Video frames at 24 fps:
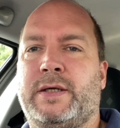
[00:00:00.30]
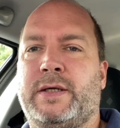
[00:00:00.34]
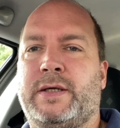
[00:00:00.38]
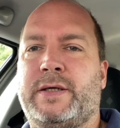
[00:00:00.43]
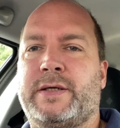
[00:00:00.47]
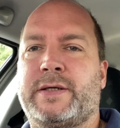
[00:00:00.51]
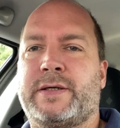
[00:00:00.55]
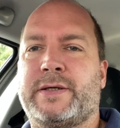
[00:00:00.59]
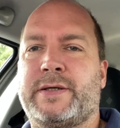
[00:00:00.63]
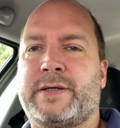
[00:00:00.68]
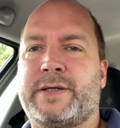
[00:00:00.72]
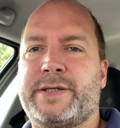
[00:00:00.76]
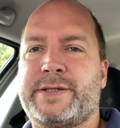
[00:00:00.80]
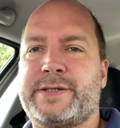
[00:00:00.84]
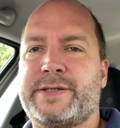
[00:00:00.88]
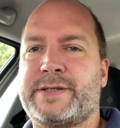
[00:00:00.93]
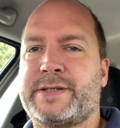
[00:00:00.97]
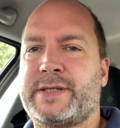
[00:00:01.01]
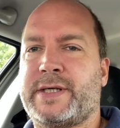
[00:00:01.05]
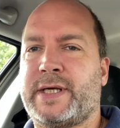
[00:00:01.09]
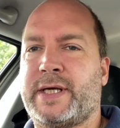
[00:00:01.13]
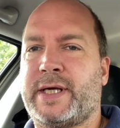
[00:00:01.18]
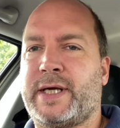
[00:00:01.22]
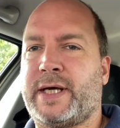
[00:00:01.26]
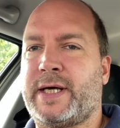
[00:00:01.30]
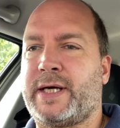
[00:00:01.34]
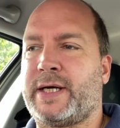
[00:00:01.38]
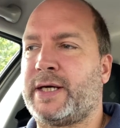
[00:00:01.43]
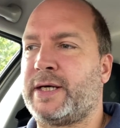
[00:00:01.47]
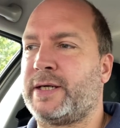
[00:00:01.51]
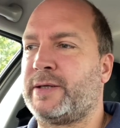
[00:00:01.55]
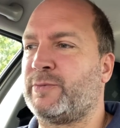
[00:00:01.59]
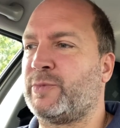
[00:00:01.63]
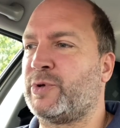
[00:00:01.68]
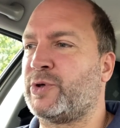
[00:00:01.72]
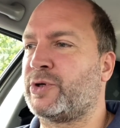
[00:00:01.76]
Hi guys,
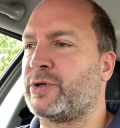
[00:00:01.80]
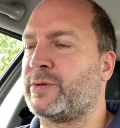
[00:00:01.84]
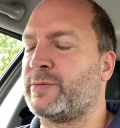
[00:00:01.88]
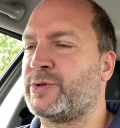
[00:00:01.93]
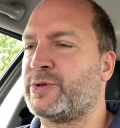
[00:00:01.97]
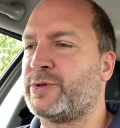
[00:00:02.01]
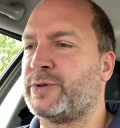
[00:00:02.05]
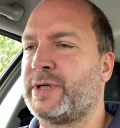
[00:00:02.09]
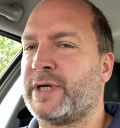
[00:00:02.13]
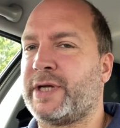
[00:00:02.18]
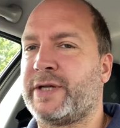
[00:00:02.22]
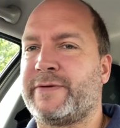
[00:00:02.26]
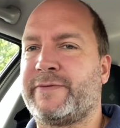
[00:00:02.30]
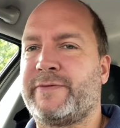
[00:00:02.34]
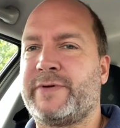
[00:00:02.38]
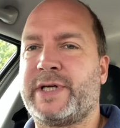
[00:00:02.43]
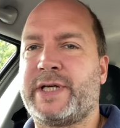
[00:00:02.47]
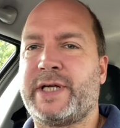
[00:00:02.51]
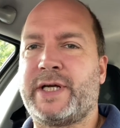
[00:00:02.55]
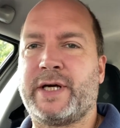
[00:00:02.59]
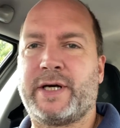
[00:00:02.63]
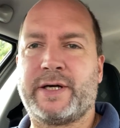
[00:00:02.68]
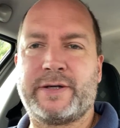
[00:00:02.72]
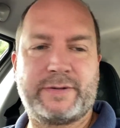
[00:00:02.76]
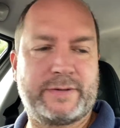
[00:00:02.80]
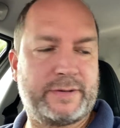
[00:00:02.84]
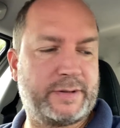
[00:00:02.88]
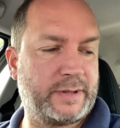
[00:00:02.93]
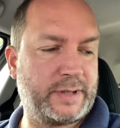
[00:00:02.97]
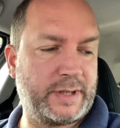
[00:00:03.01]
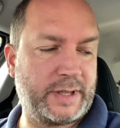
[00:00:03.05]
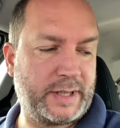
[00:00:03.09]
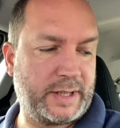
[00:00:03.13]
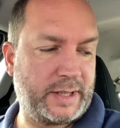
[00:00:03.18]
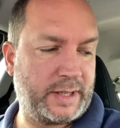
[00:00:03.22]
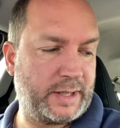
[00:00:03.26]
and welcome to another video.
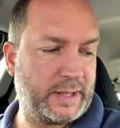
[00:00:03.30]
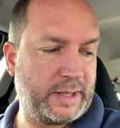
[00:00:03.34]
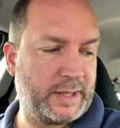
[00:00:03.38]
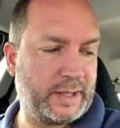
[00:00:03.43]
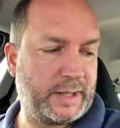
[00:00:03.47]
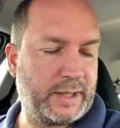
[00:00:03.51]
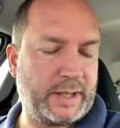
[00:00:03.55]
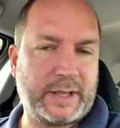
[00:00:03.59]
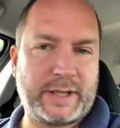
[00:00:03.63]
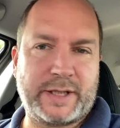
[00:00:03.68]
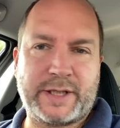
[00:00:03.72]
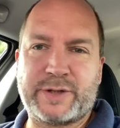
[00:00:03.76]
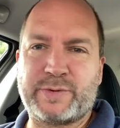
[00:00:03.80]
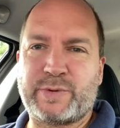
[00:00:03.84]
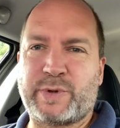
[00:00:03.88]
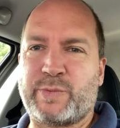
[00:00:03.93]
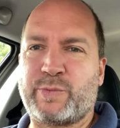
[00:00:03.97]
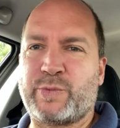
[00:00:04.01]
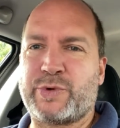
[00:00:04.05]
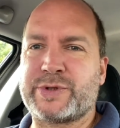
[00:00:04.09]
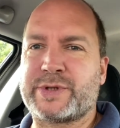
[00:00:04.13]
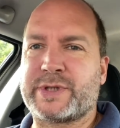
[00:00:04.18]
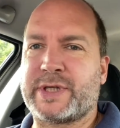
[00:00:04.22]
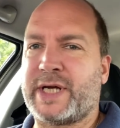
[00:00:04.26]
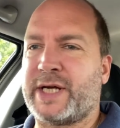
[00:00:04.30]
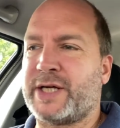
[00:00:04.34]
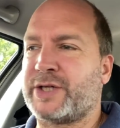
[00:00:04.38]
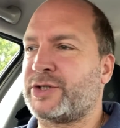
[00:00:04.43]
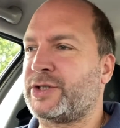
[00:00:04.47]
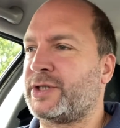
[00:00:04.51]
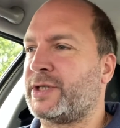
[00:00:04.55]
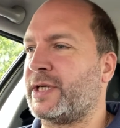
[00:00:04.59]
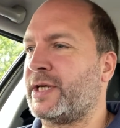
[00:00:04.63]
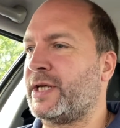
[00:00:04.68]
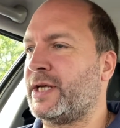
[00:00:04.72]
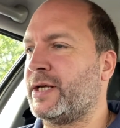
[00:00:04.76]
This one wasn't
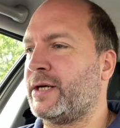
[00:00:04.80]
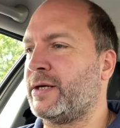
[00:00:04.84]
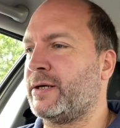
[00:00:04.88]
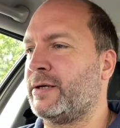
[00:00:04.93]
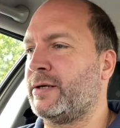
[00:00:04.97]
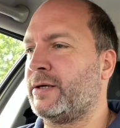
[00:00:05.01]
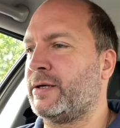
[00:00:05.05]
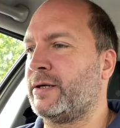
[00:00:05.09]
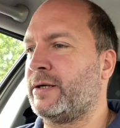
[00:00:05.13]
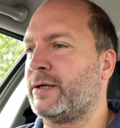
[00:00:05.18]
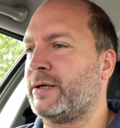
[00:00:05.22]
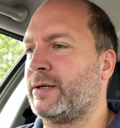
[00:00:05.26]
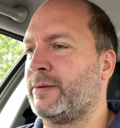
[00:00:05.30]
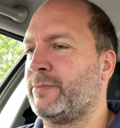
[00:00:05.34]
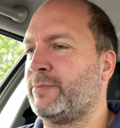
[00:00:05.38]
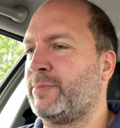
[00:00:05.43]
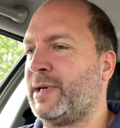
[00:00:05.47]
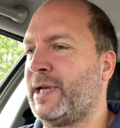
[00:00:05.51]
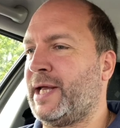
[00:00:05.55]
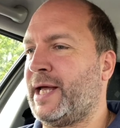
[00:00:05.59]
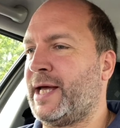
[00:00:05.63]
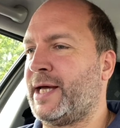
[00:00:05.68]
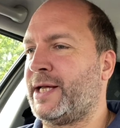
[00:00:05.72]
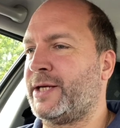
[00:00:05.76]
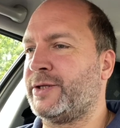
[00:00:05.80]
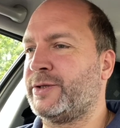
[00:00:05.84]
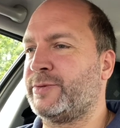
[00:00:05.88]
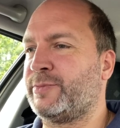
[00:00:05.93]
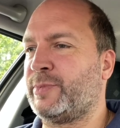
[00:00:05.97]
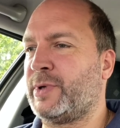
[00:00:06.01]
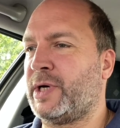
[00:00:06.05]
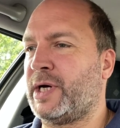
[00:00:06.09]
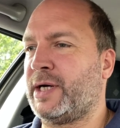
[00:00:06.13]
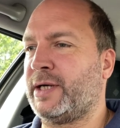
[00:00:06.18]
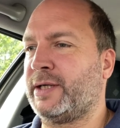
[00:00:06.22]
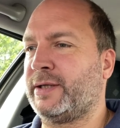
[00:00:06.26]
actually planned,
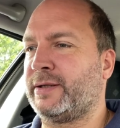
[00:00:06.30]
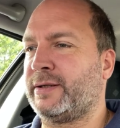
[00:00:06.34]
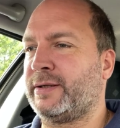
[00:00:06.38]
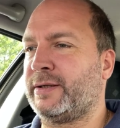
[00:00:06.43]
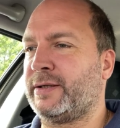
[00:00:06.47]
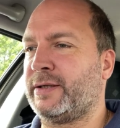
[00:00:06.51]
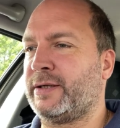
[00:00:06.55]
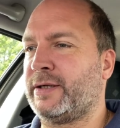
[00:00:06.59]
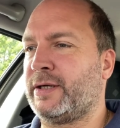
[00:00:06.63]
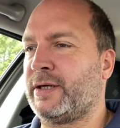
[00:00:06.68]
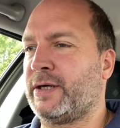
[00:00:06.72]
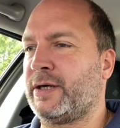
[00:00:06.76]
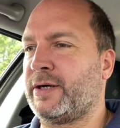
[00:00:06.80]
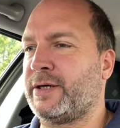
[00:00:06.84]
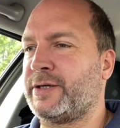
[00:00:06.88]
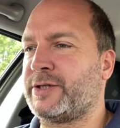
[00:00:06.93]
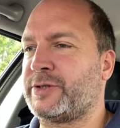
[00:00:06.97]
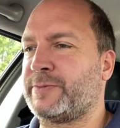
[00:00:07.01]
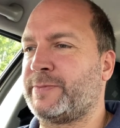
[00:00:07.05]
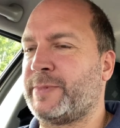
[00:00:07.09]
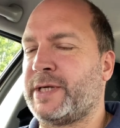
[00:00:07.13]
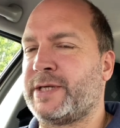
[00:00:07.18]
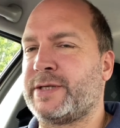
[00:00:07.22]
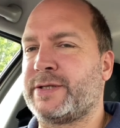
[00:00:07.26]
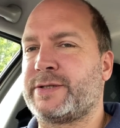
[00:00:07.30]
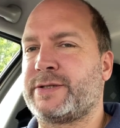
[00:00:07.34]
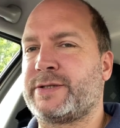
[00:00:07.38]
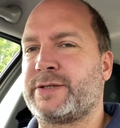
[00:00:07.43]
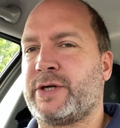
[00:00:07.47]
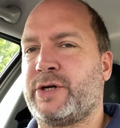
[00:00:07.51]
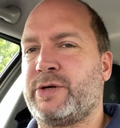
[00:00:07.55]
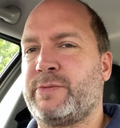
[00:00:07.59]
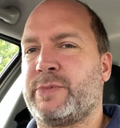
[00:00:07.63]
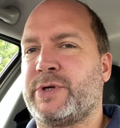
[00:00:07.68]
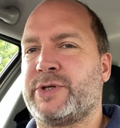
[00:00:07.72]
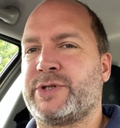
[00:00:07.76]
but I spent
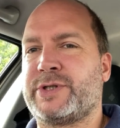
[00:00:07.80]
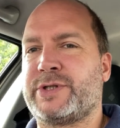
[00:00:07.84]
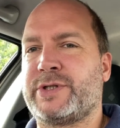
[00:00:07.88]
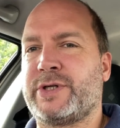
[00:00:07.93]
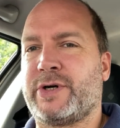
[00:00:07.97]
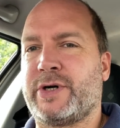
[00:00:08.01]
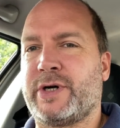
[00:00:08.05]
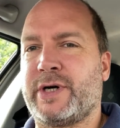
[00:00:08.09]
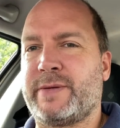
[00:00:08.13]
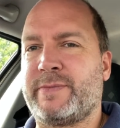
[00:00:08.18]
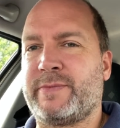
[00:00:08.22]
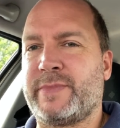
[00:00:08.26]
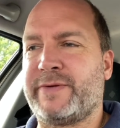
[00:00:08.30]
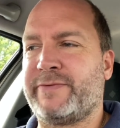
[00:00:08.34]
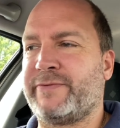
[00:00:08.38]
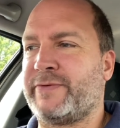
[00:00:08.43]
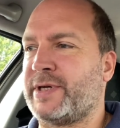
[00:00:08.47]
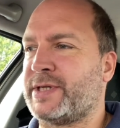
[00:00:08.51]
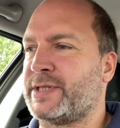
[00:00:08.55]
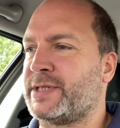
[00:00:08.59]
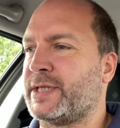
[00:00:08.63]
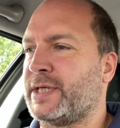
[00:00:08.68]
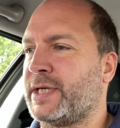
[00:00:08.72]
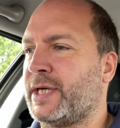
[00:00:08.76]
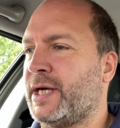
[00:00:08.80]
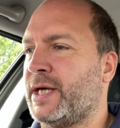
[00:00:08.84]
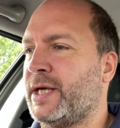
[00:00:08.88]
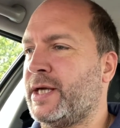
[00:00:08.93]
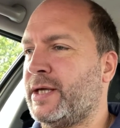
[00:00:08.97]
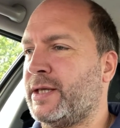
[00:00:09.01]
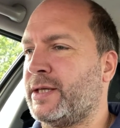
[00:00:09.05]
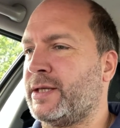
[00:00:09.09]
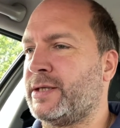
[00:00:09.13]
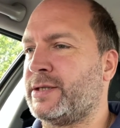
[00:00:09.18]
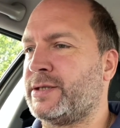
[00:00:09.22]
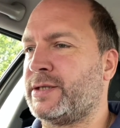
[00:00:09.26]
so much time
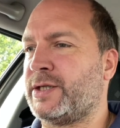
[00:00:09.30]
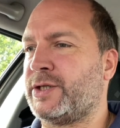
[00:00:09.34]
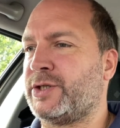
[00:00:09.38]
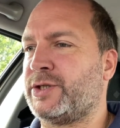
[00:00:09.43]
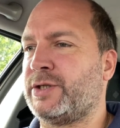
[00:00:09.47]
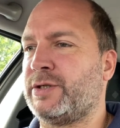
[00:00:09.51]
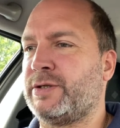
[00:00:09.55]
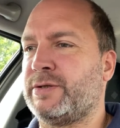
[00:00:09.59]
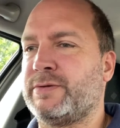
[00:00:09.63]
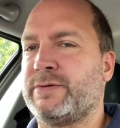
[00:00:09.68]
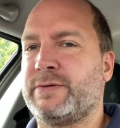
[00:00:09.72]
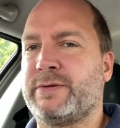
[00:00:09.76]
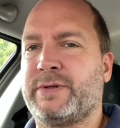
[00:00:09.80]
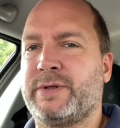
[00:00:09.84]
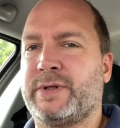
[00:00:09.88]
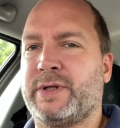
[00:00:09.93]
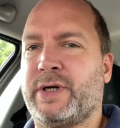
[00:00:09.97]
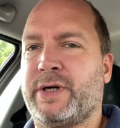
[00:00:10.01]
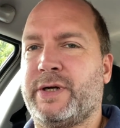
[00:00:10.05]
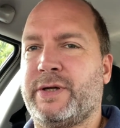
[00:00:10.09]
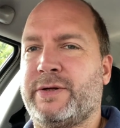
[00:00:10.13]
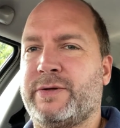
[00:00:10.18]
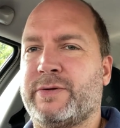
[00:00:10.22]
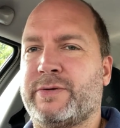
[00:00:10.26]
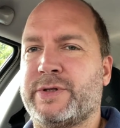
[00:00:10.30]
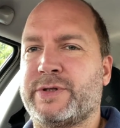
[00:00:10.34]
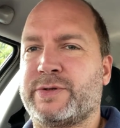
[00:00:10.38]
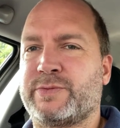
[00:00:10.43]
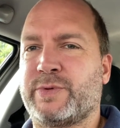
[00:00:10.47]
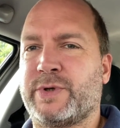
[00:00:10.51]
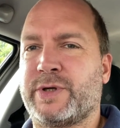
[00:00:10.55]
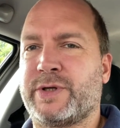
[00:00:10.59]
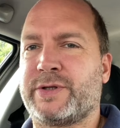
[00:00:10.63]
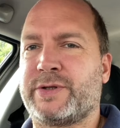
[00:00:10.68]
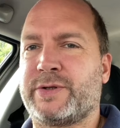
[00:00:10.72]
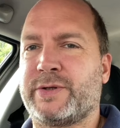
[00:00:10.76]
investigating this issue that I thought it was
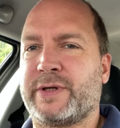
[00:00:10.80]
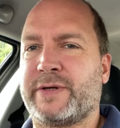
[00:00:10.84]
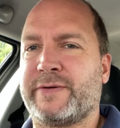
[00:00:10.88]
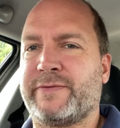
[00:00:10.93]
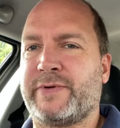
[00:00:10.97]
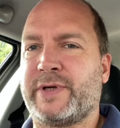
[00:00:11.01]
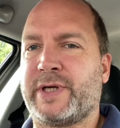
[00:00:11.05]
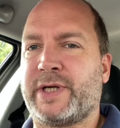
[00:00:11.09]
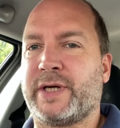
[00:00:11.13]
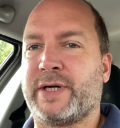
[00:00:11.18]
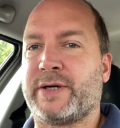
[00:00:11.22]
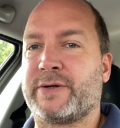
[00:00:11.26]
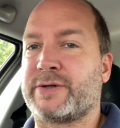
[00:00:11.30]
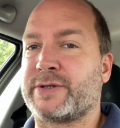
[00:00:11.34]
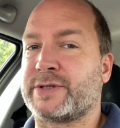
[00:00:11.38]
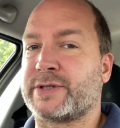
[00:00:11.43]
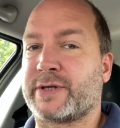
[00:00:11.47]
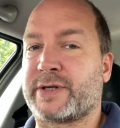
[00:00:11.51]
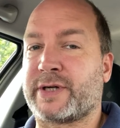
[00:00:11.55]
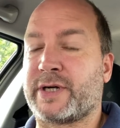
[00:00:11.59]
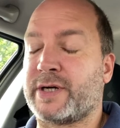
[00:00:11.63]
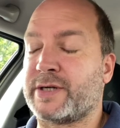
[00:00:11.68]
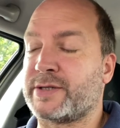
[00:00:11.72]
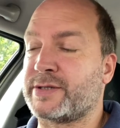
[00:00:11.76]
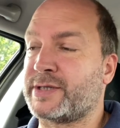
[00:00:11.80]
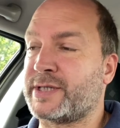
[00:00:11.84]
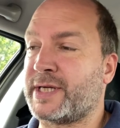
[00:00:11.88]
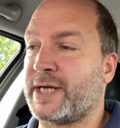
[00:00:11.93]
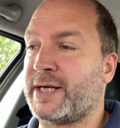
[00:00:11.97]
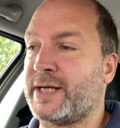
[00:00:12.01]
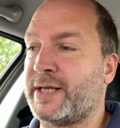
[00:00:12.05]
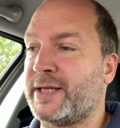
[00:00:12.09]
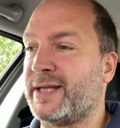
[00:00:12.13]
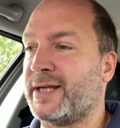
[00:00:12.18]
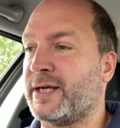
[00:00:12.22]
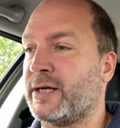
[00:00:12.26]
worth doing a video, because I can't see
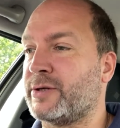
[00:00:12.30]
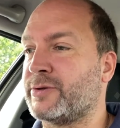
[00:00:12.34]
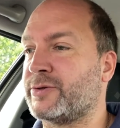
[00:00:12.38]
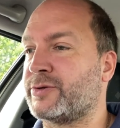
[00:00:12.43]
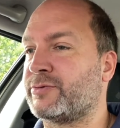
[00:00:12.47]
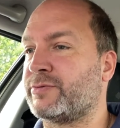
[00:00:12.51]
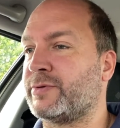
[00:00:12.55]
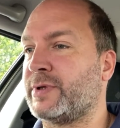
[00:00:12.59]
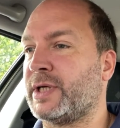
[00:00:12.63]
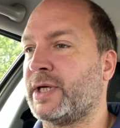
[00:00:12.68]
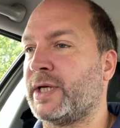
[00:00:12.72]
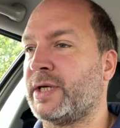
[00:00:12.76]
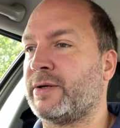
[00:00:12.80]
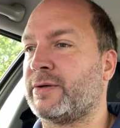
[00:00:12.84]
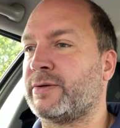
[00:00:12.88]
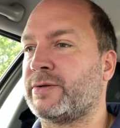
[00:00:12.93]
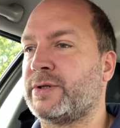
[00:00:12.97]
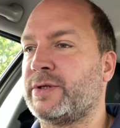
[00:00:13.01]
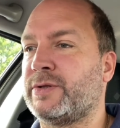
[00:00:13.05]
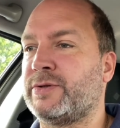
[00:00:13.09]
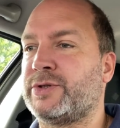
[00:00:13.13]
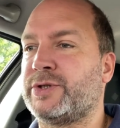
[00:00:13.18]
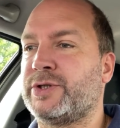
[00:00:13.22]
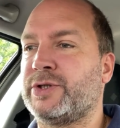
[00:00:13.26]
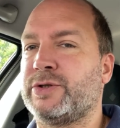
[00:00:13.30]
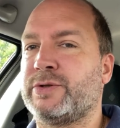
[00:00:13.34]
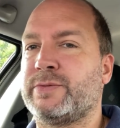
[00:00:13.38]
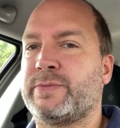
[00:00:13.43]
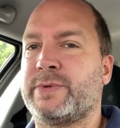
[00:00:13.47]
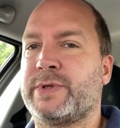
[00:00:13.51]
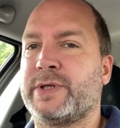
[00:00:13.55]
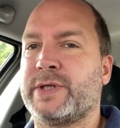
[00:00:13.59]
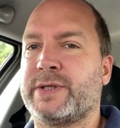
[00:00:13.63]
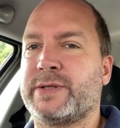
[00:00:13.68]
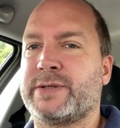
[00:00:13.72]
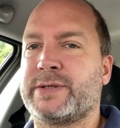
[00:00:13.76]
anything else really on YouTube
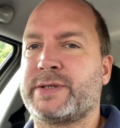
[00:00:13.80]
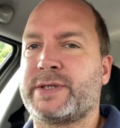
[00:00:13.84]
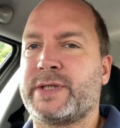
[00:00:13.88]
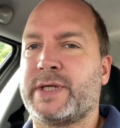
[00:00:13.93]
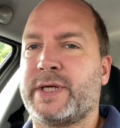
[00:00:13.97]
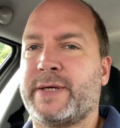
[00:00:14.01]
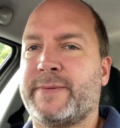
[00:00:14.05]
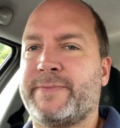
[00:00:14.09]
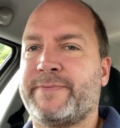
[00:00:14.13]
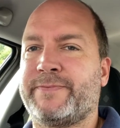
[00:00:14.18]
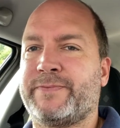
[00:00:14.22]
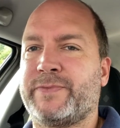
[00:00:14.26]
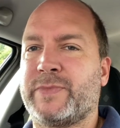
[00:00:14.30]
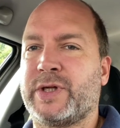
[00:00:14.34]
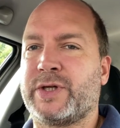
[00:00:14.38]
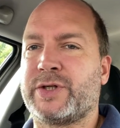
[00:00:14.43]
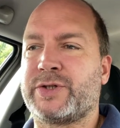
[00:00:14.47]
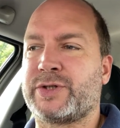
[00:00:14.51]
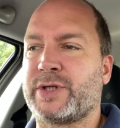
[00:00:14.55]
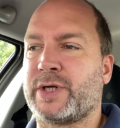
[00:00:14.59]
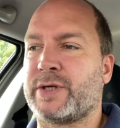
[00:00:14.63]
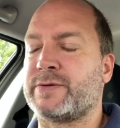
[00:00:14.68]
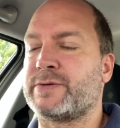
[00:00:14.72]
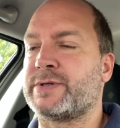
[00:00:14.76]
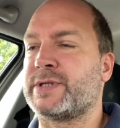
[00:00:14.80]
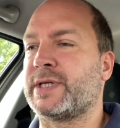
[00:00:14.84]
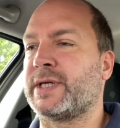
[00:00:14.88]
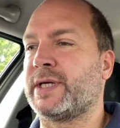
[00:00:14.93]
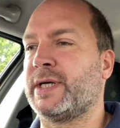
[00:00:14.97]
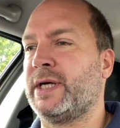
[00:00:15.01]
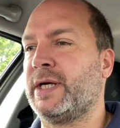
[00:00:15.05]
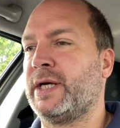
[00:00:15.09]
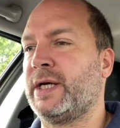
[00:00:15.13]
that shows it.